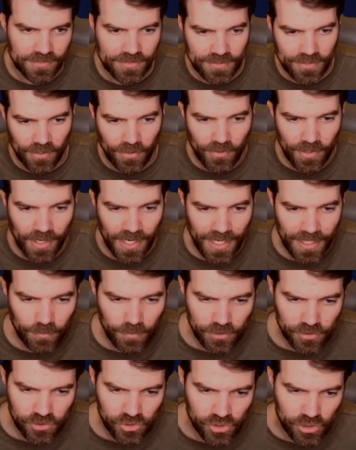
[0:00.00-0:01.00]
So I
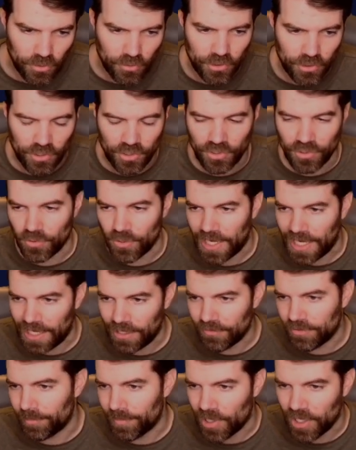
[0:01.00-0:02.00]
will show you how
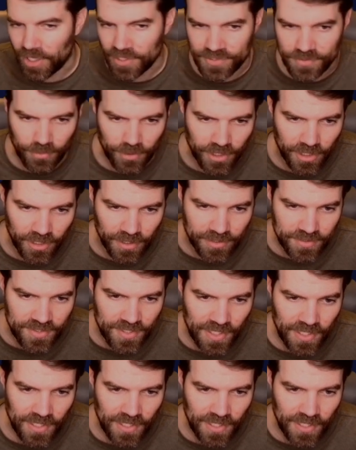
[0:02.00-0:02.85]
the boss works